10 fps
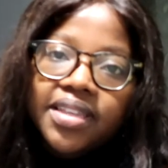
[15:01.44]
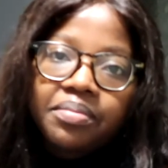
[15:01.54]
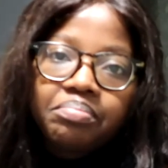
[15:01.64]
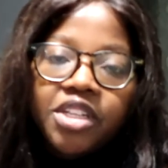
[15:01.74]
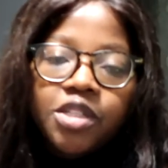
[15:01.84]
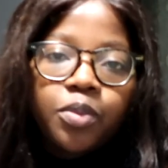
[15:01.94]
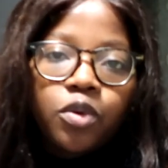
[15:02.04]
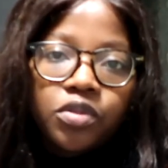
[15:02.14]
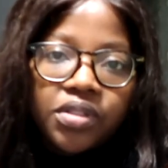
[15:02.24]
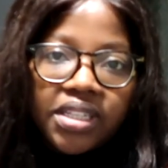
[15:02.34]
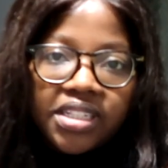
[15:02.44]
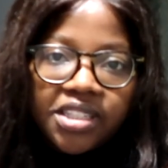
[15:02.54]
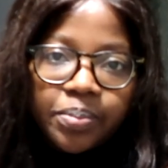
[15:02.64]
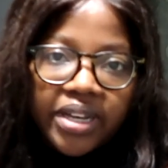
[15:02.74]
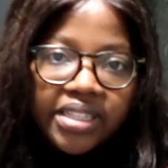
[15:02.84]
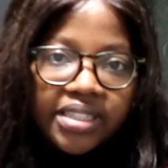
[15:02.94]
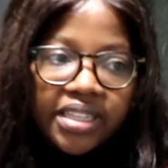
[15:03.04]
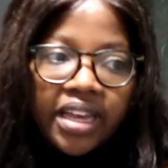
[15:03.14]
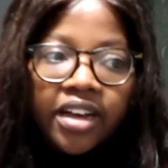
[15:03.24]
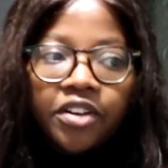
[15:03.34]
some meatballs and
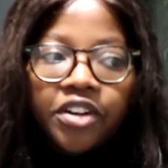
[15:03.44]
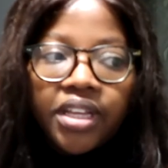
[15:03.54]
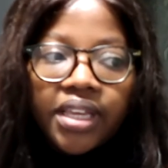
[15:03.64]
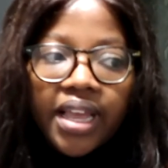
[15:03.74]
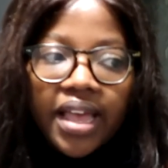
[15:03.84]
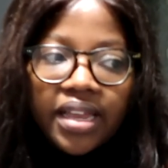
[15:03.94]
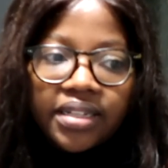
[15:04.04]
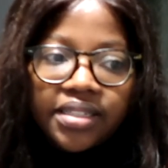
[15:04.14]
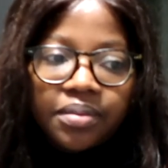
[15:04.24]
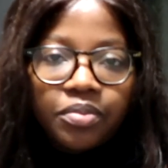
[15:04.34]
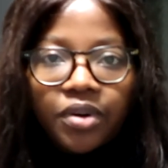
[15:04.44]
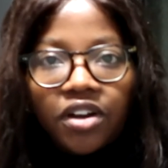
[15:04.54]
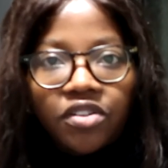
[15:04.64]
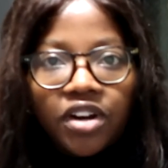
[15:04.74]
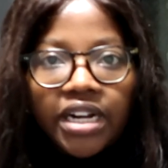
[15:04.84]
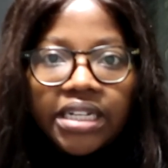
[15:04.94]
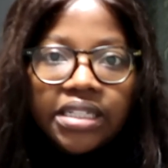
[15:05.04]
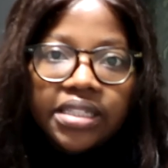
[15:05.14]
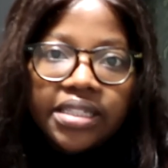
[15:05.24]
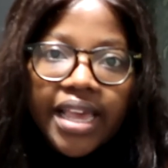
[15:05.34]
spicy curry and some brown
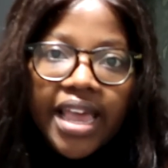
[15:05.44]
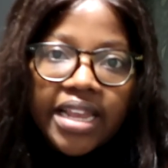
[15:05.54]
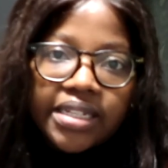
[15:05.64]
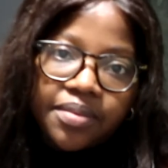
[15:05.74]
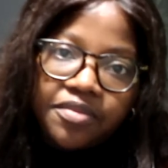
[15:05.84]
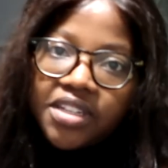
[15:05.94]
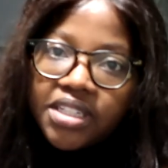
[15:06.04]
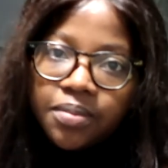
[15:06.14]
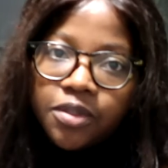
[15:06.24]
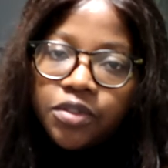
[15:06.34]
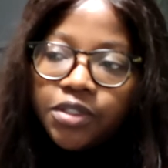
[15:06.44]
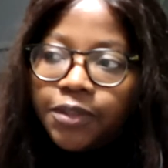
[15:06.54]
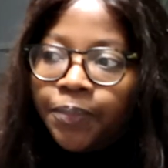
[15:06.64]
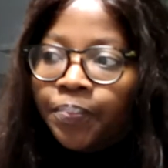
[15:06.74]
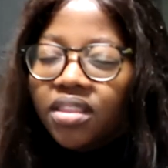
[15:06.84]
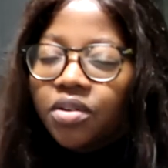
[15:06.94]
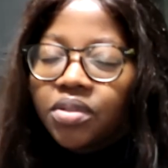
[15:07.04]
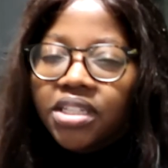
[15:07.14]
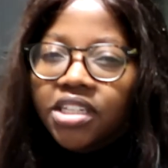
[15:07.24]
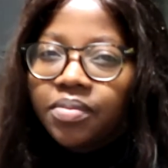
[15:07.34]
rice and some vegetables. And that
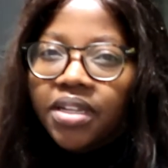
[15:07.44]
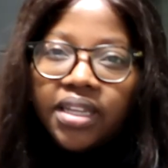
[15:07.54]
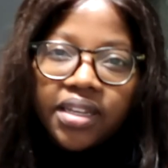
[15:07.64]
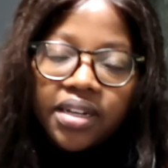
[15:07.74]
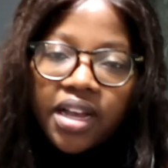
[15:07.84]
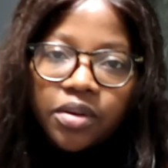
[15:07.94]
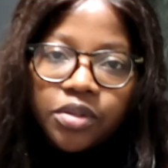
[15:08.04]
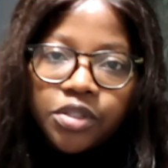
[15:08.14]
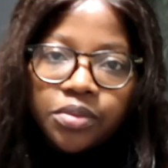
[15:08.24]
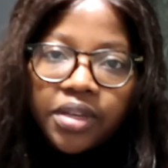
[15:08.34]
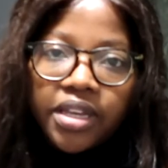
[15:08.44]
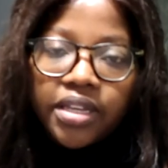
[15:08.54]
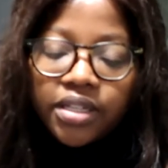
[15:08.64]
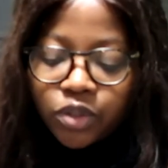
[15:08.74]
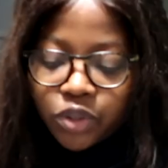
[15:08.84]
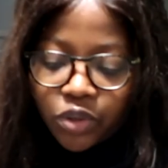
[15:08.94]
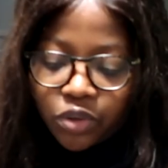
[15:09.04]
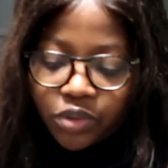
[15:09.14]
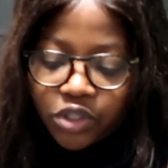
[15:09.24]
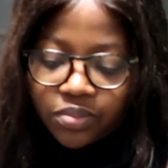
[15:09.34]
will take me like an hour to make.
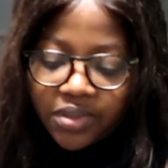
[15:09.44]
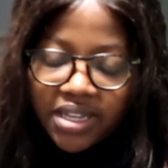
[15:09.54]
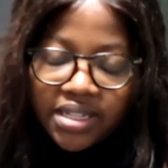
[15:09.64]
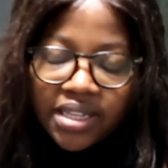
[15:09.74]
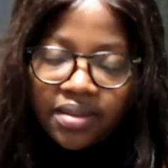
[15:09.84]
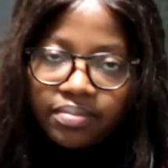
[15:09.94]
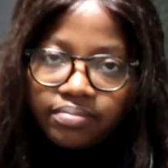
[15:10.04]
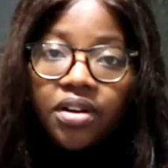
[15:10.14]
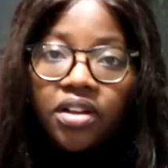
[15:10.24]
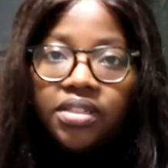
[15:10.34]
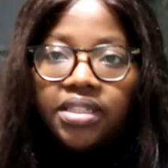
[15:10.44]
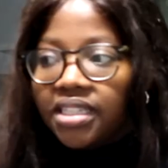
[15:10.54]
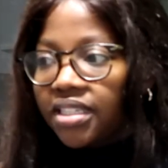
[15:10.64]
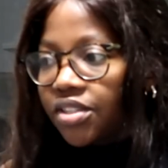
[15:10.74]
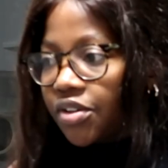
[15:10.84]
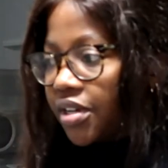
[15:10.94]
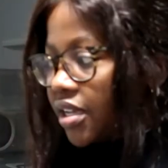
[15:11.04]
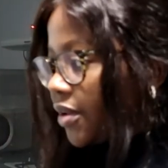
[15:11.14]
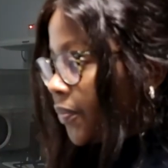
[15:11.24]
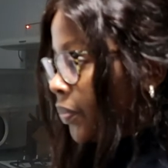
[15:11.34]
So we should be eating around
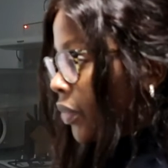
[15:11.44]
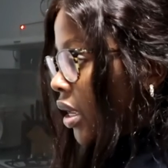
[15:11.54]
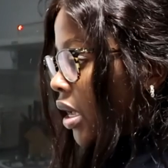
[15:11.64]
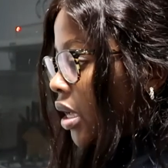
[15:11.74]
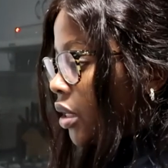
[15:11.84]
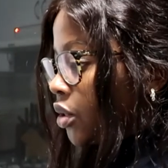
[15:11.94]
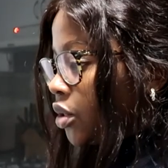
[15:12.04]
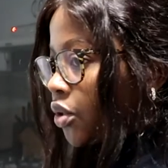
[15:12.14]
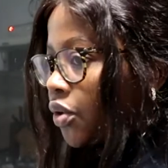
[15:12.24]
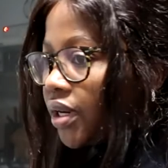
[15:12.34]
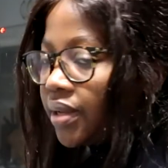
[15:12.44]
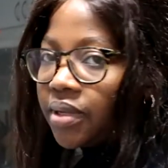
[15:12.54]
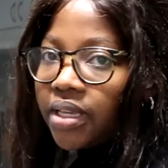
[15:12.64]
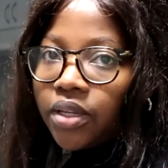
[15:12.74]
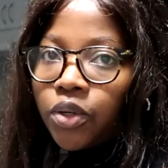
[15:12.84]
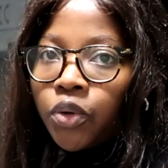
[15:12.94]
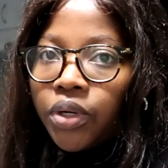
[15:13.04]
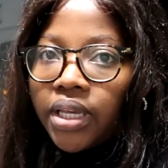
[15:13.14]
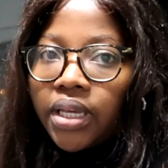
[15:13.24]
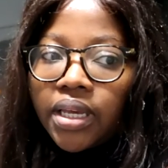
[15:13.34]
6:30. So let me get
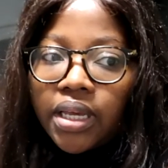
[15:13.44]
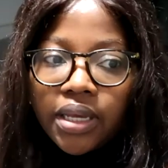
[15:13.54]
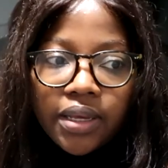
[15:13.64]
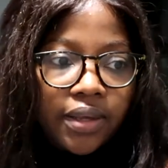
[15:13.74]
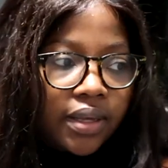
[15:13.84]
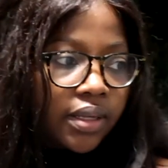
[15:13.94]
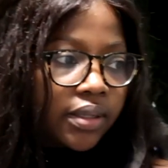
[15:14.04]
cooking.